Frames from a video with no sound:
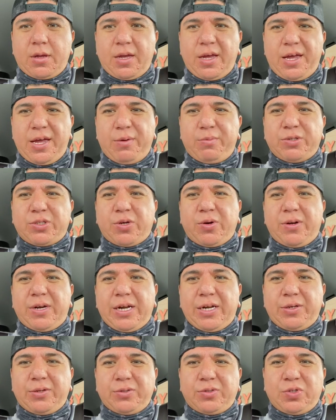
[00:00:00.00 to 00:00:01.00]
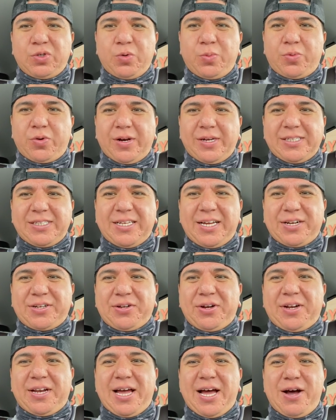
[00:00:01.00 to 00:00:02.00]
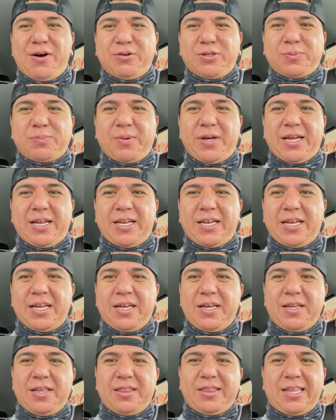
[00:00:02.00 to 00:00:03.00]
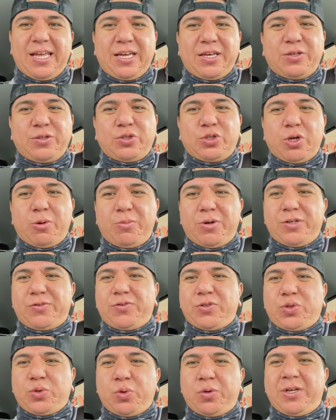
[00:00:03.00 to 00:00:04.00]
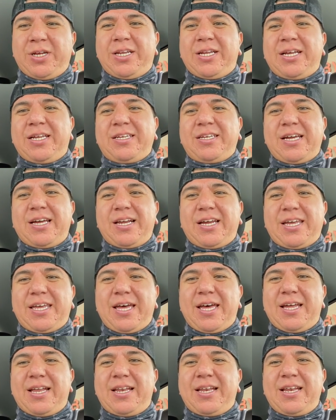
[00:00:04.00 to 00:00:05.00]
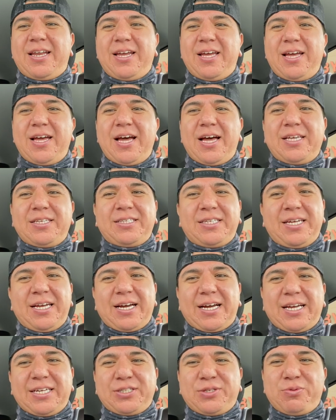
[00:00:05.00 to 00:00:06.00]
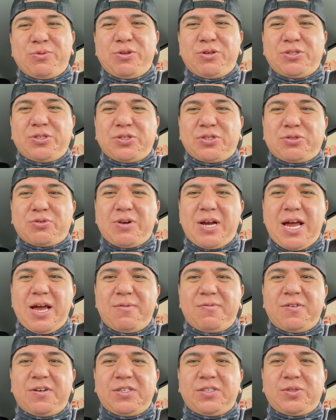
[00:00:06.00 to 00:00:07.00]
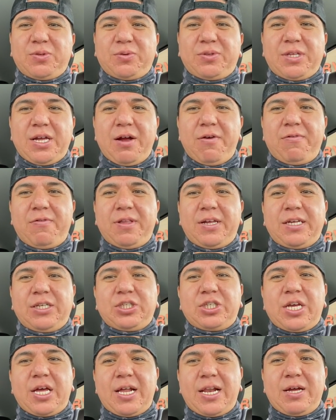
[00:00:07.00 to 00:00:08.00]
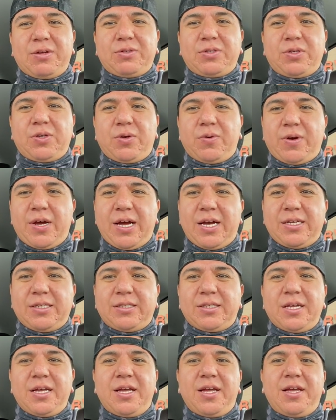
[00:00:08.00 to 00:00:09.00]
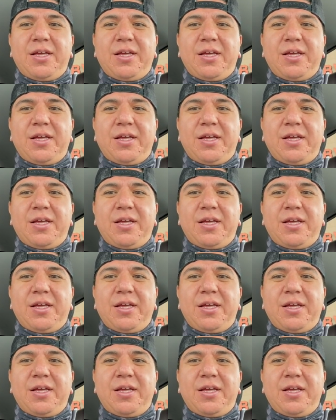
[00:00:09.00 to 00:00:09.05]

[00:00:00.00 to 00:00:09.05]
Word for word: Hey, what's going on YouTube? Grass Nectar in the house, man. Thank you so much for tuning in yet again. I see I got some new subscribers, so definitely shout out to you guys.